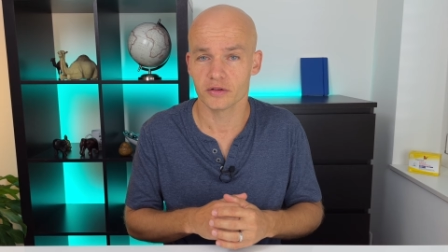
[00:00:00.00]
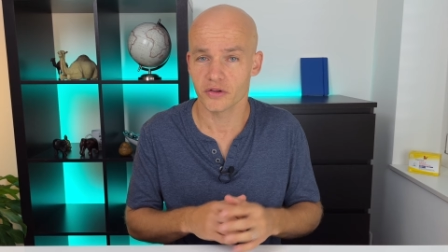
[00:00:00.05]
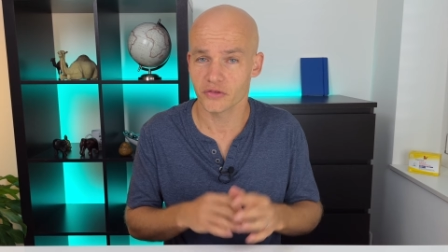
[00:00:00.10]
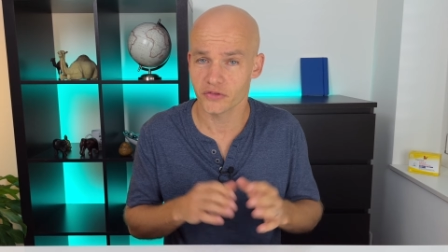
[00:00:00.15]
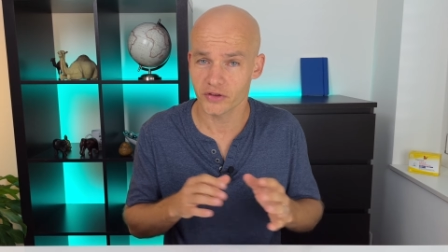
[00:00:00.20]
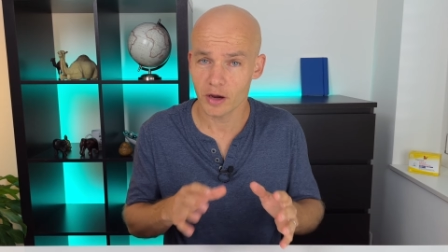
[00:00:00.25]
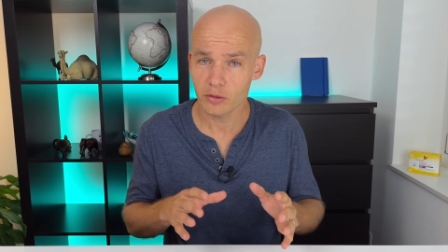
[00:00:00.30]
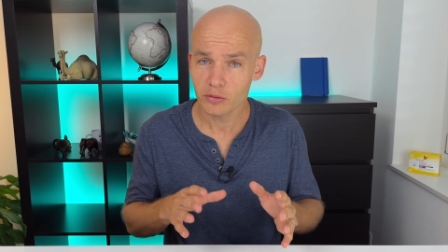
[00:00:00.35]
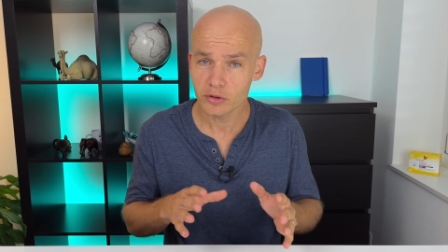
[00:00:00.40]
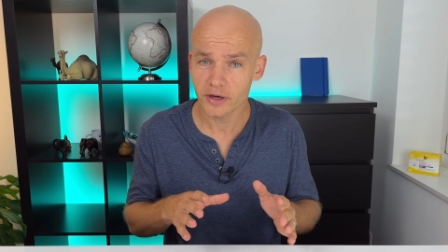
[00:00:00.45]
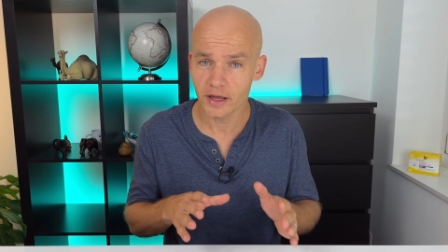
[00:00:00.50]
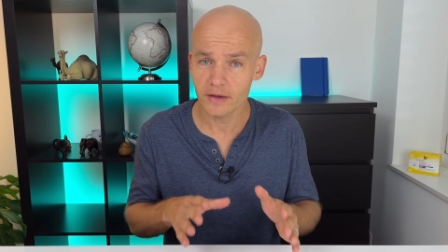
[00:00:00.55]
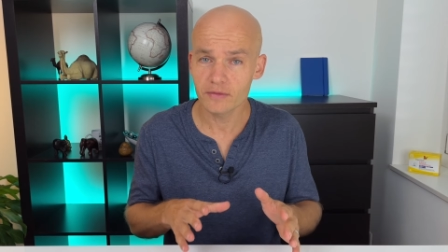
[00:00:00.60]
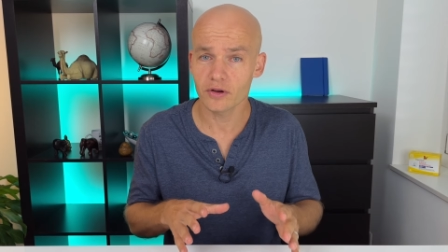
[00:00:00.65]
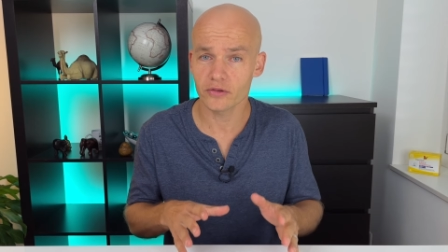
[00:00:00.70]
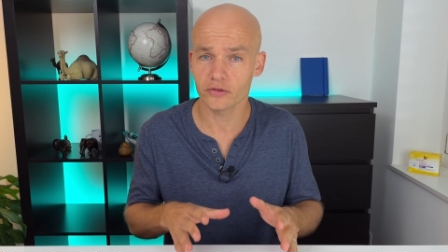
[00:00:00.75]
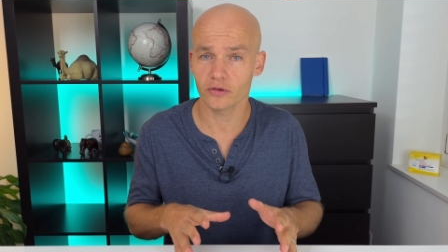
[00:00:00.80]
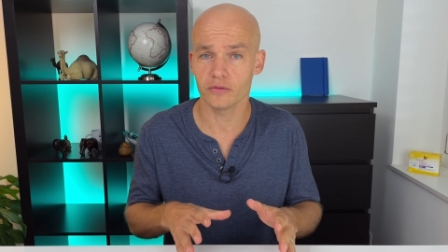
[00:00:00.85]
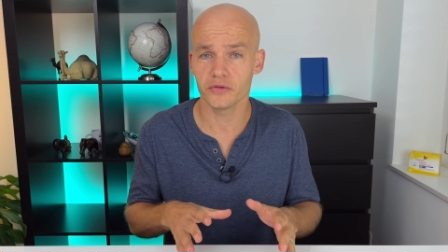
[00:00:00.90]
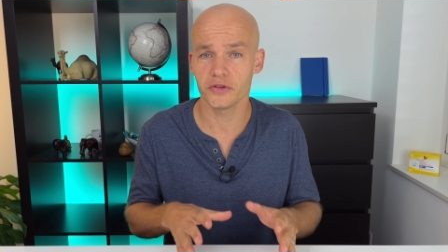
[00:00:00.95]
The sound
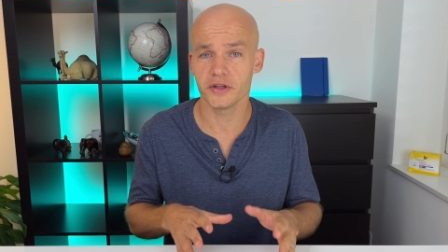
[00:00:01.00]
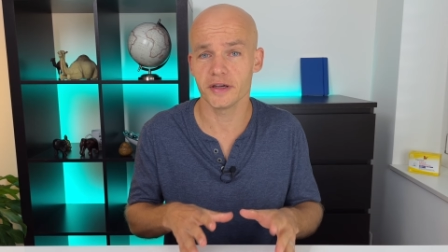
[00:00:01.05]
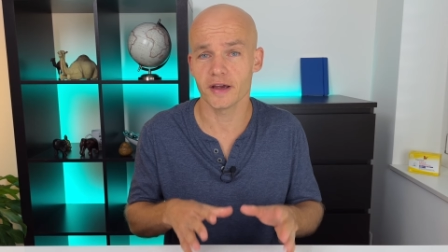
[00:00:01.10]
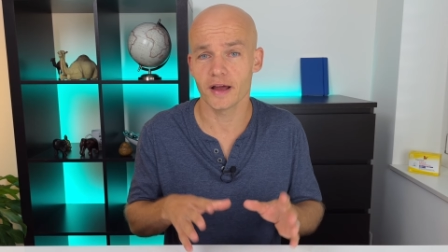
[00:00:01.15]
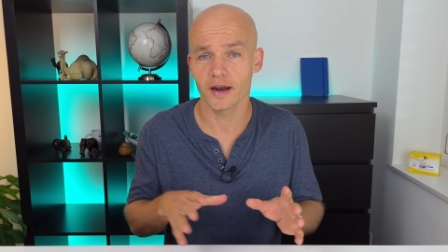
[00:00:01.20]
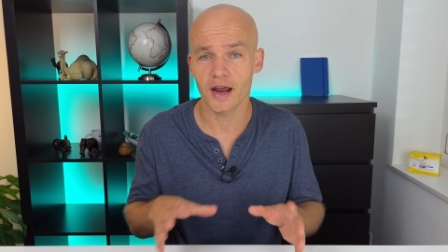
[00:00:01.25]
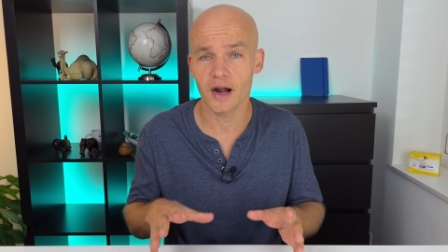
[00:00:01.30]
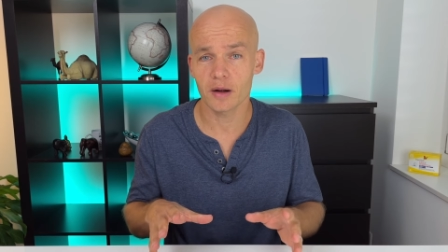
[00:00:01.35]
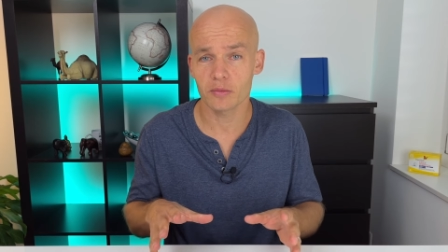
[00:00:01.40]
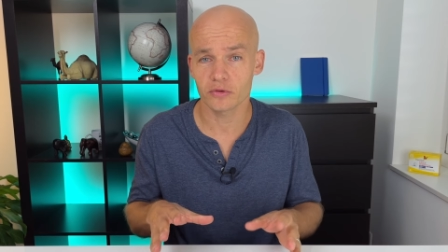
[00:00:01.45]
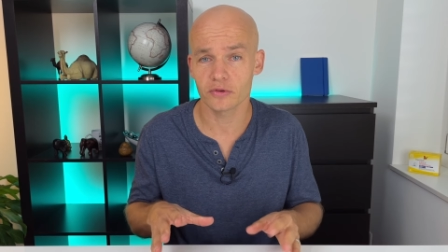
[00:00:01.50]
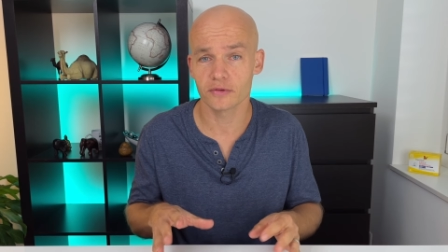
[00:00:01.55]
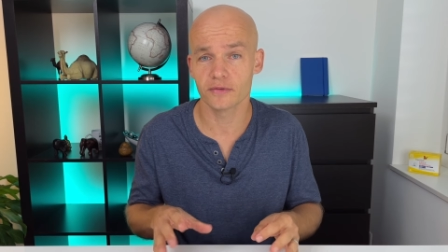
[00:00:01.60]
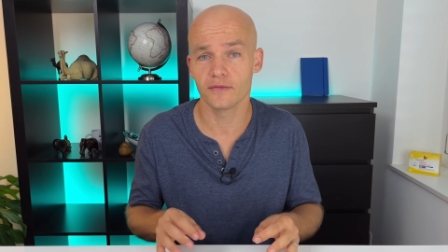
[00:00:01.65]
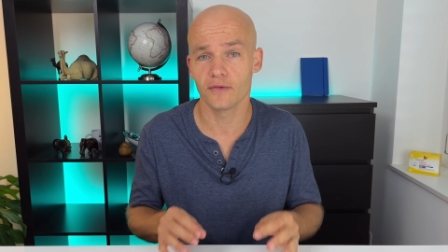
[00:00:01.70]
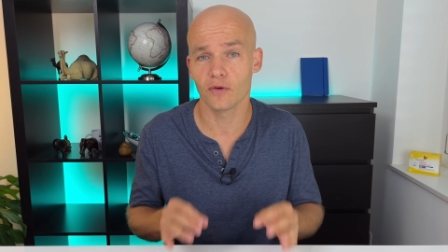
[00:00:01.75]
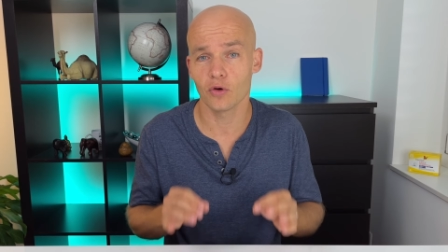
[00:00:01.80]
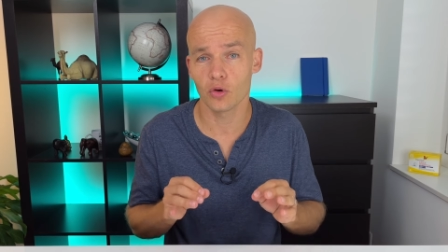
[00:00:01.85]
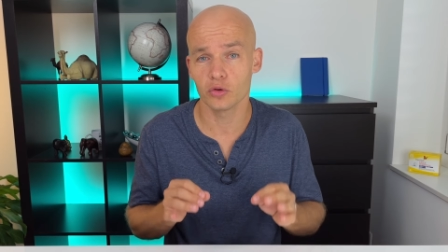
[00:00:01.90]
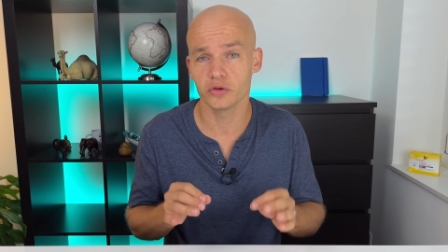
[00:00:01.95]
levels of the alarms
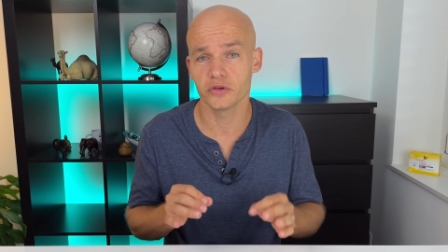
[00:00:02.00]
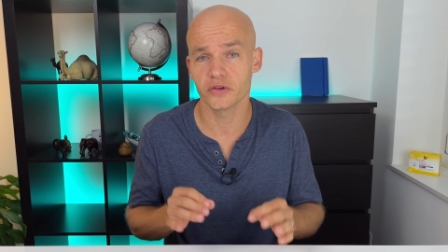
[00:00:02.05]
follow